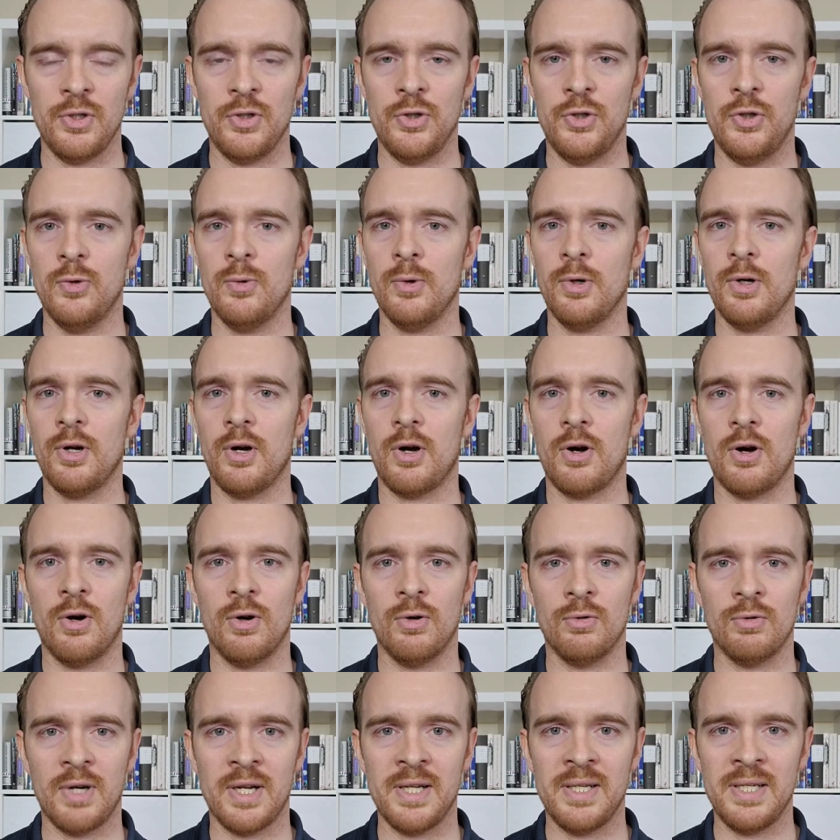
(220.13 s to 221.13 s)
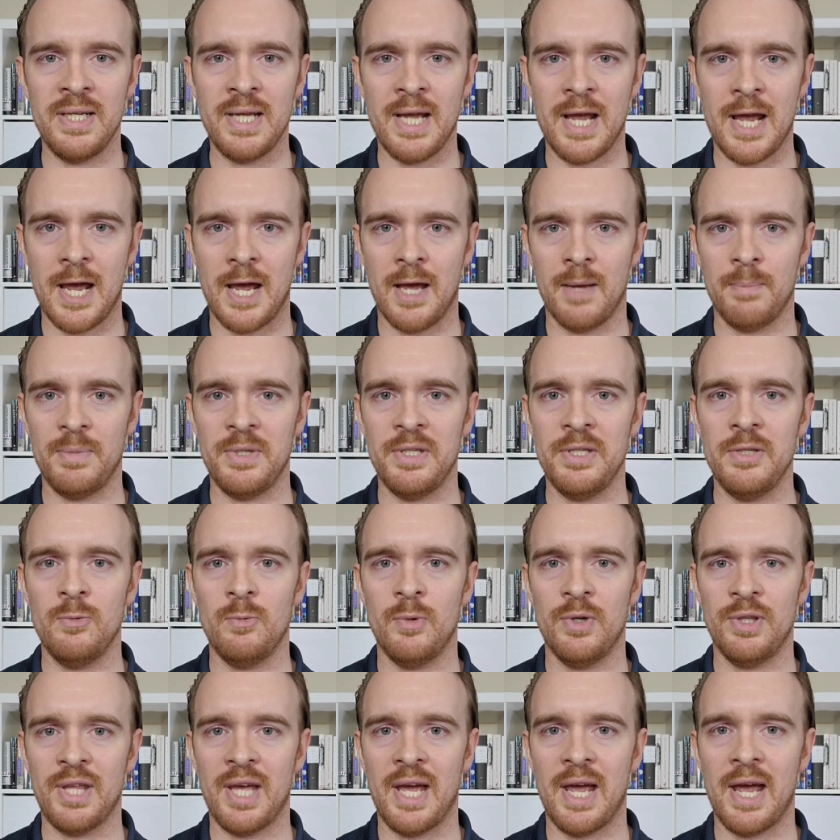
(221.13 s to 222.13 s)
you're already happy
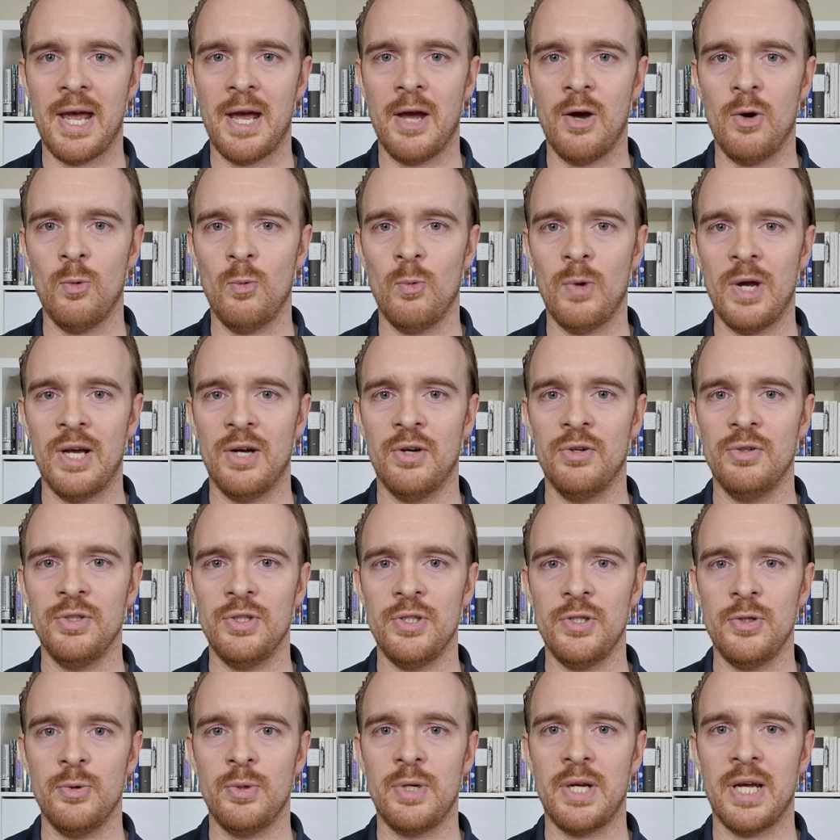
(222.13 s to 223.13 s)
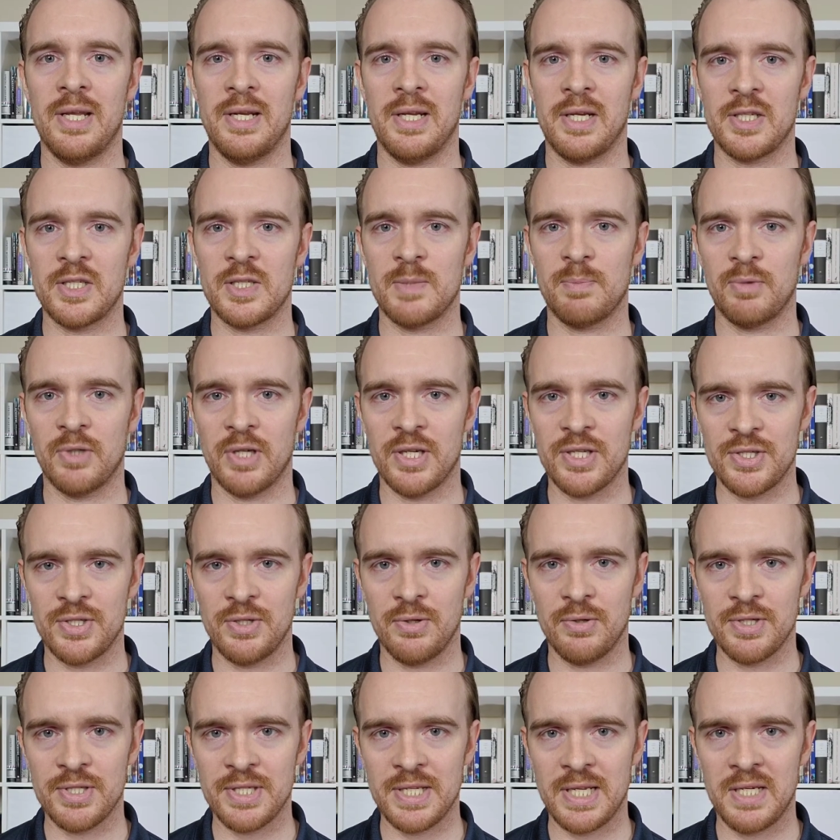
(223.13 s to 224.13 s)
with how well you can express
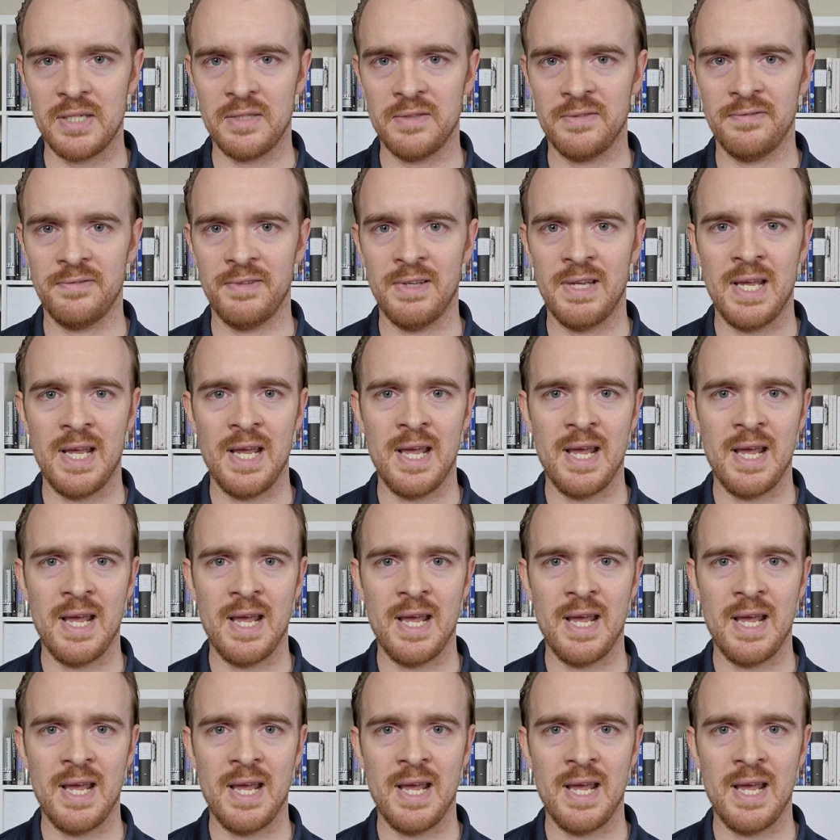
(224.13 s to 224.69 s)
yourself,